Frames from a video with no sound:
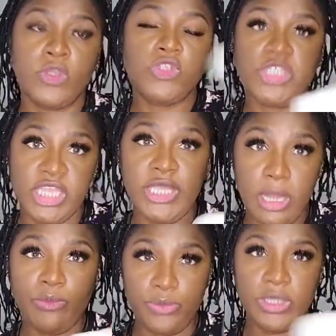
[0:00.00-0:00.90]
You shake it
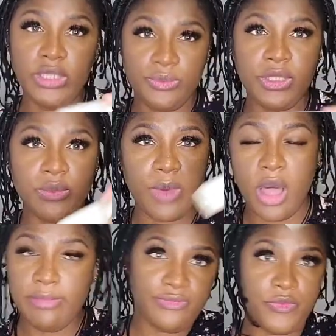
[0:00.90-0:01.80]
up really, really
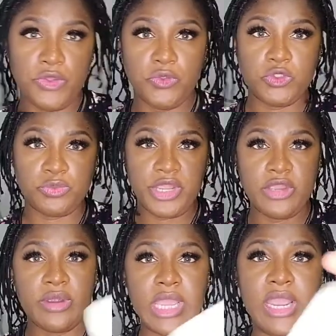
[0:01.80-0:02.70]
well before you spray
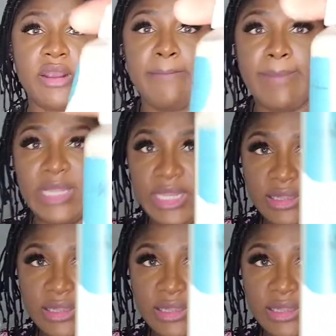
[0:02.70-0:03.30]
your hair, but